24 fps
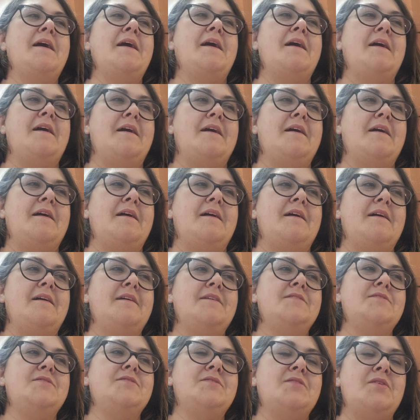Uh,
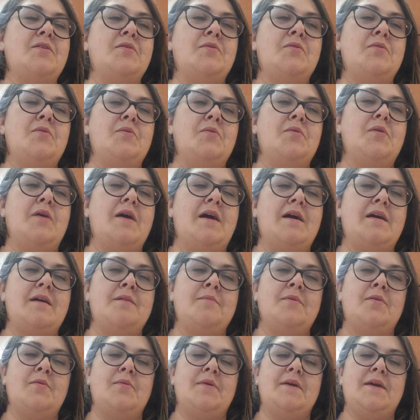so I
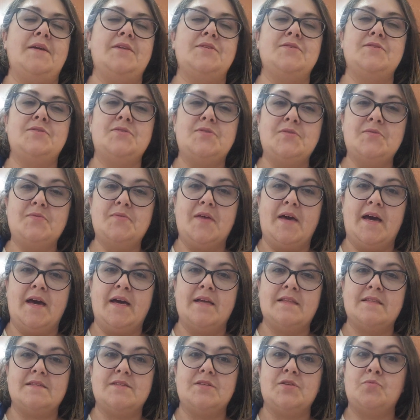am going to do that.